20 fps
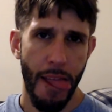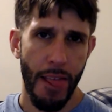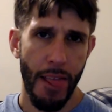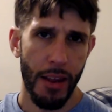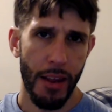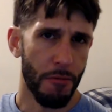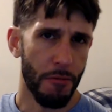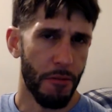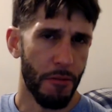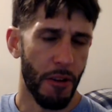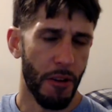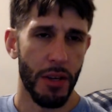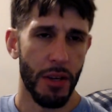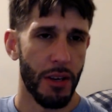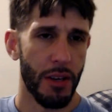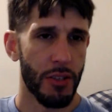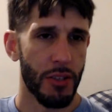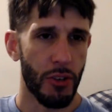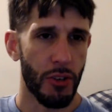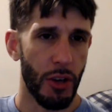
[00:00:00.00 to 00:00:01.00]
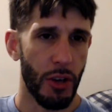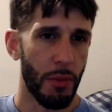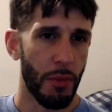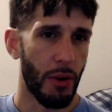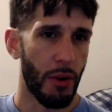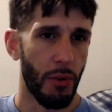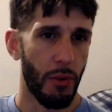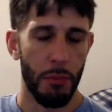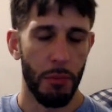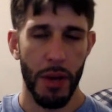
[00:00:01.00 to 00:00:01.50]
If you follow me on Instagram, I
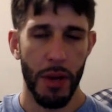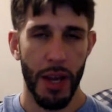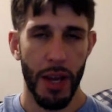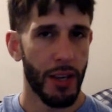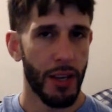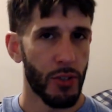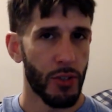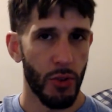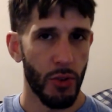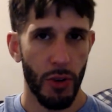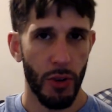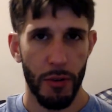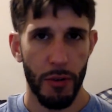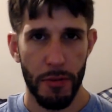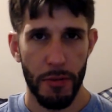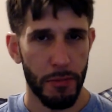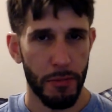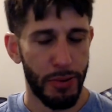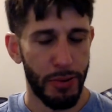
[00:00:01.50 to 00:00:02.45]
run my ass off.